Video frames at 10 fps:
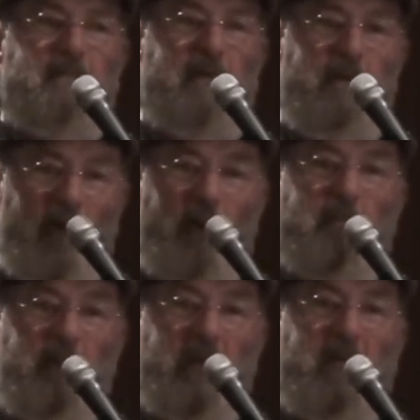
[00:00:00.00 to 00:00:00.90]
for an
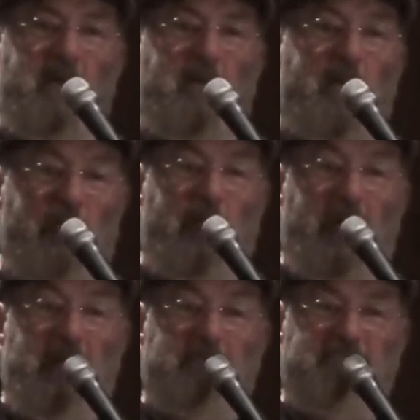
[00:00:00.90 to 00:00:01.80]
odd beer or
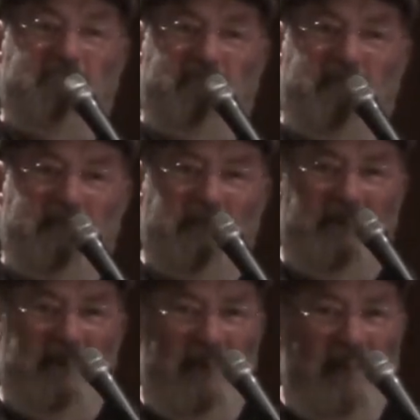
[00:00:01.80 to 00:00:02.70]
three."
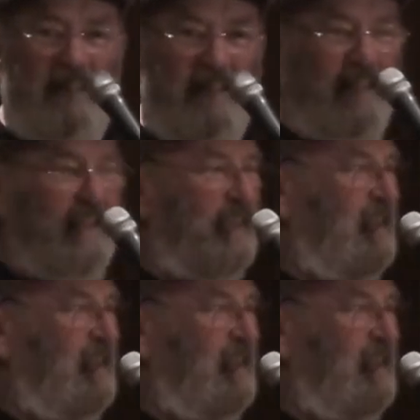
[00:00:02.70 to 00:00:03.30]
Yeah.